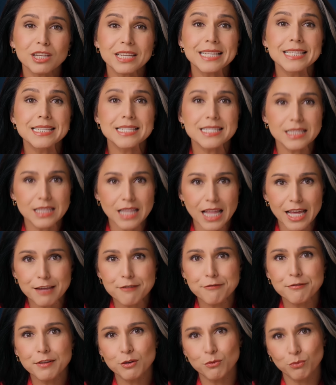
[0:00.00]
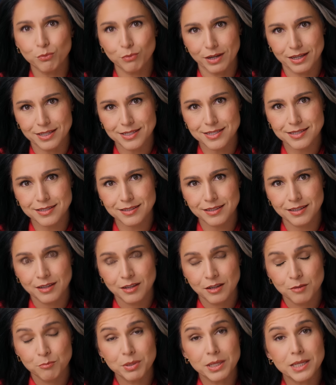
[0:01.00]
his life at risk
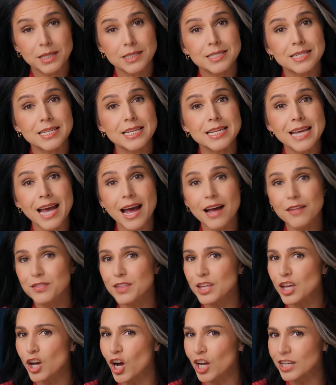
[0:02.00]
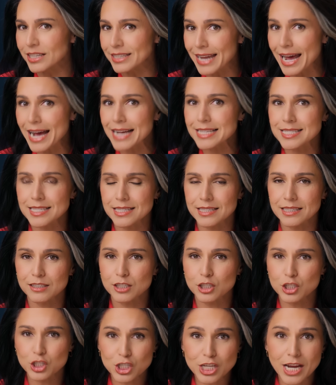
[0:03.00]
because he had the audacity
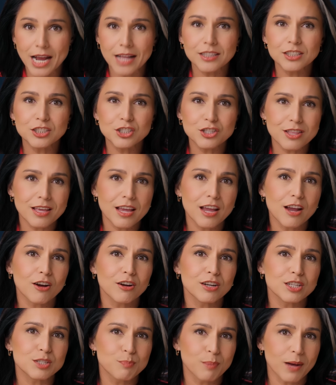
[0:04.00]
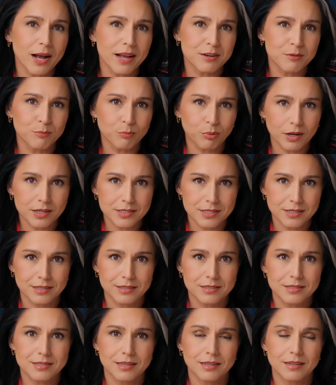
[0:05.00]
to challenge the Harris Biden
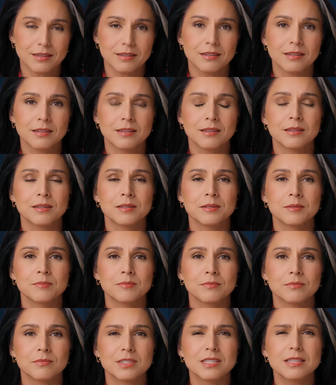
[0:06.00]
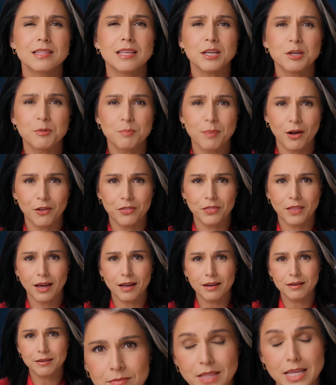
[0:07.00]
presidency. Just think about
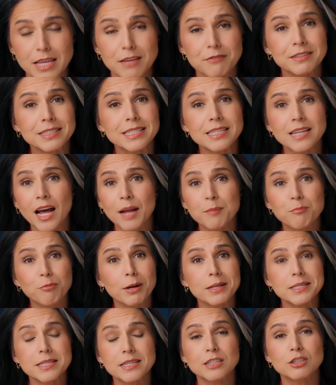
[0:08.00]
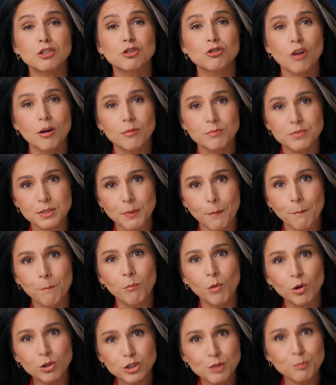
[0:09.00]
that. They even denied President Trump's
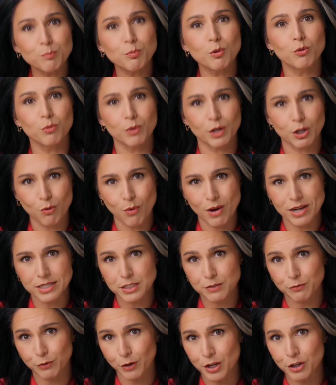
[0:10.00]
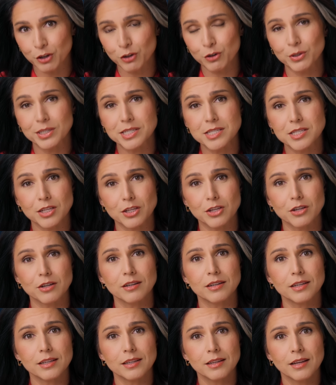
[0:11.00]
multiple requests for increased
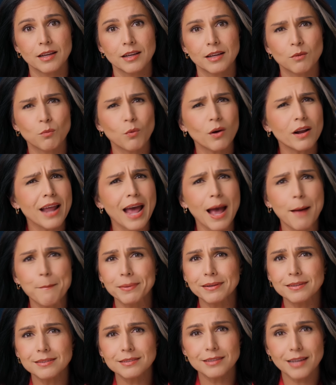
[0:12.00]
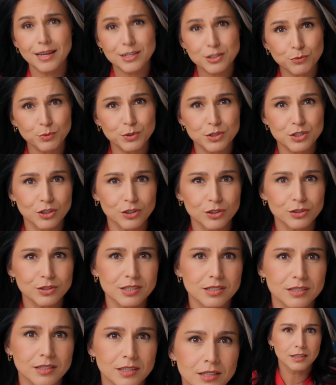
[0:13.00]
security. And what happened as a
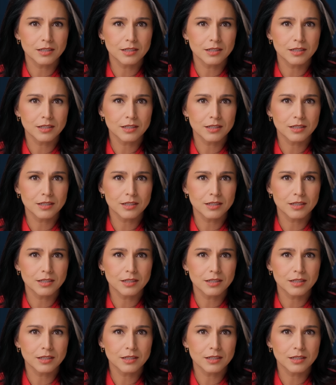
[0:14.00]
result?